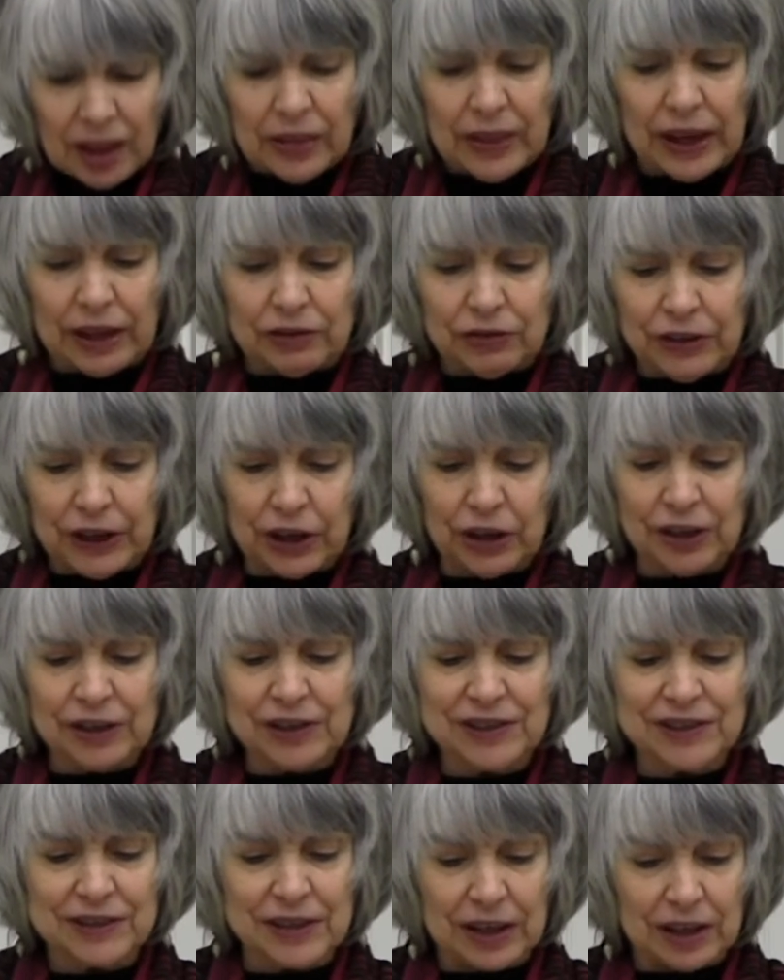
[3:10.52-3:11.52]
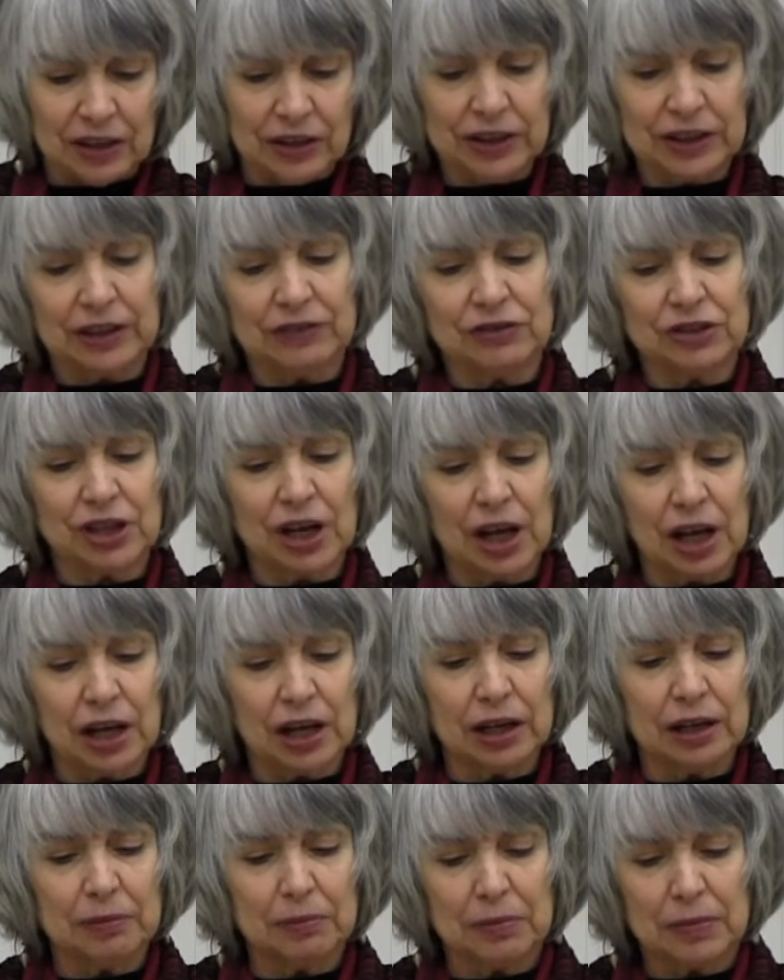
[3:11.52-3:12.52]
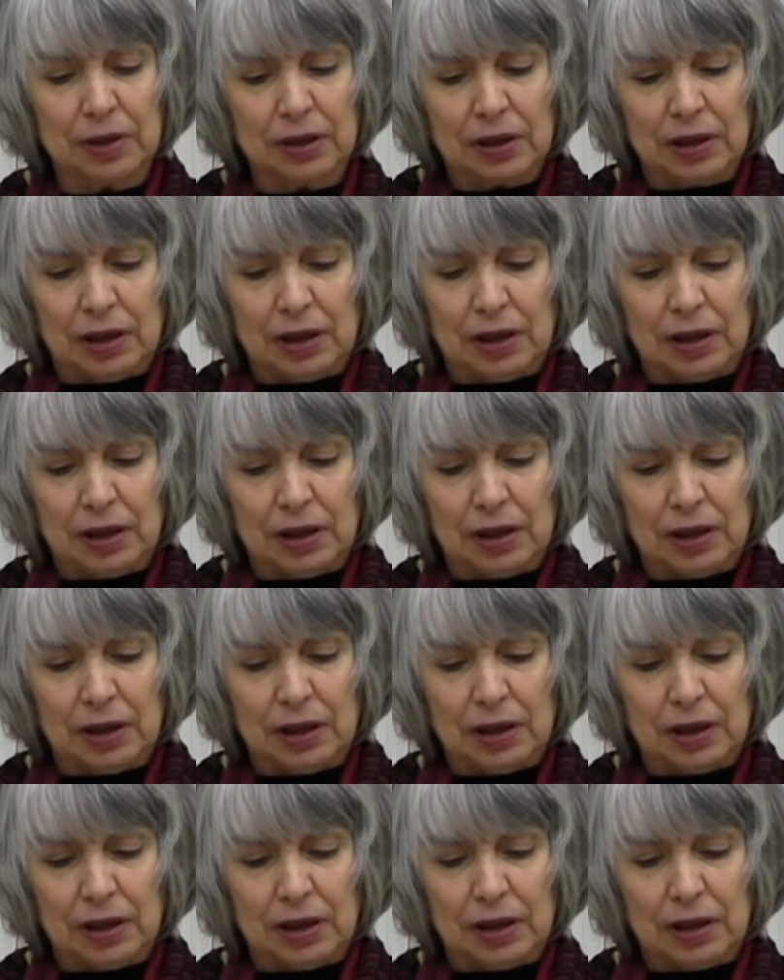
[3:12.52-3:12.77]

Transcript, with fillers: that very subtlety of time